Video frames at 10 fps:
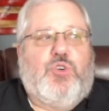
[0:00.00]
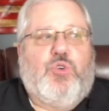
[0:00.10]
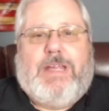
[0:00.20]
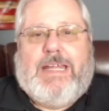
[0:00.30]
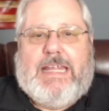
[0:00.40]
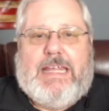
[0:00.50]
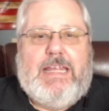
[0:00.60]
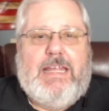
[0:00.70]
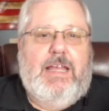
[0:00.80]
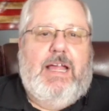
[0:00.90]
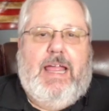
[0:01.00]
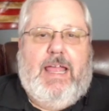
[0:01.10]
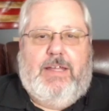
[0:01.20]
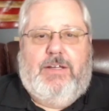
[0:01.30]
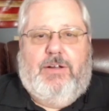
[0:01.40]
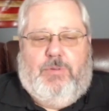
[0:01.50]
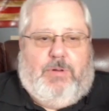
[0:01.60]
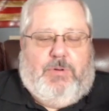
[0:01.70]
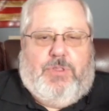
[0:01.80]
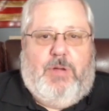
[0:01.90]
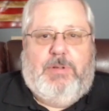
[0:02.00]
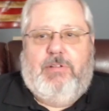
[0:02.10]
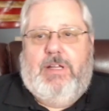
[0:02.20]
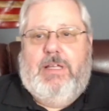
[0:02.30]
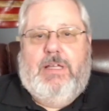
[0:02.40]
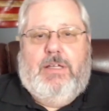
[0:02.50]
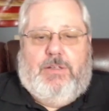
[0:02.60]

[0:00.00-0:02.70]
greedy, and you know, we're thought to be greedy.